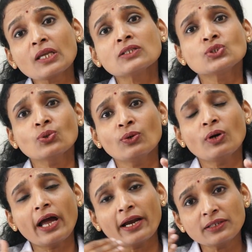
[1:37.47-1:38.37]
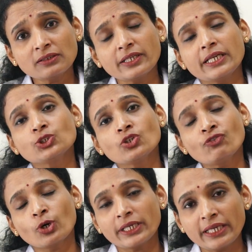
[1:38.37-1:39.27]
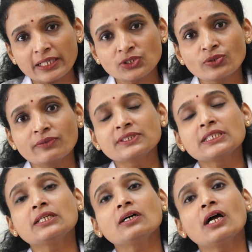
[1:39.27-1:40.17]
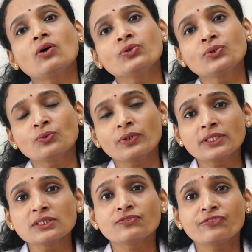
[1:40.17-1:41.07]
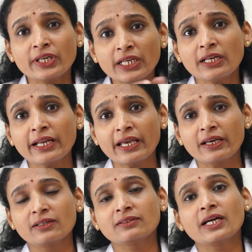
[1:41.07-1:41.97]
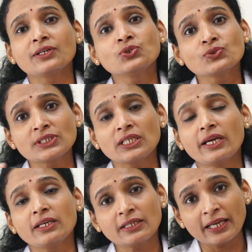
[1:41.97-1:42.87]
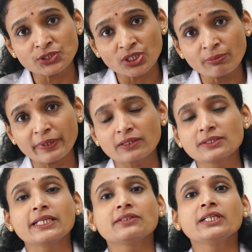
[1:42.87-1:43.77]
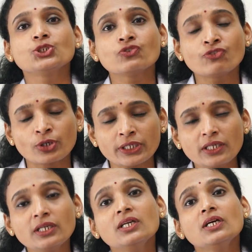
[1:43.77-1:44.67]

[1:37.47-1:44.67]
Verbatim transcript: So at the age of 40, as you have seen around you, it is very rare that you see any natural pregnancy at the age of 40,